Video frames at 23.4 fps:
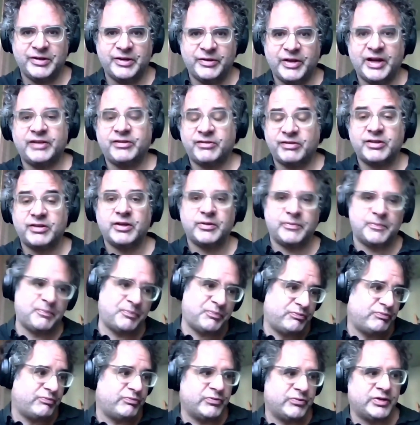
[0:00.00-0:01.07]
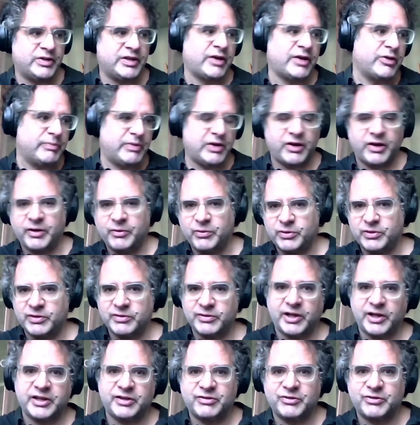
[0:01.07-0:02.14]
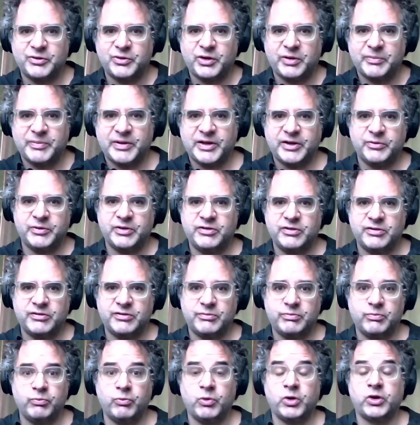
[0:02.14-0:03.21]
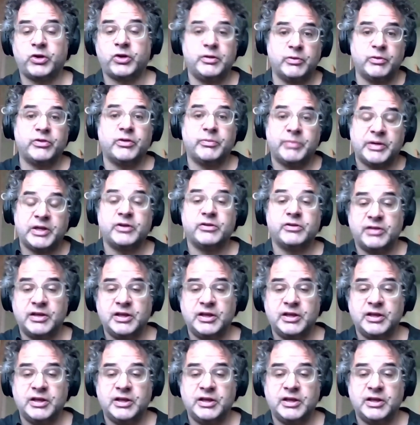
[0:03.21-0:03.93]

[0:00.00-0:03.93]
Uh, that's the the other bit I would like to talk about, which is working with a bigger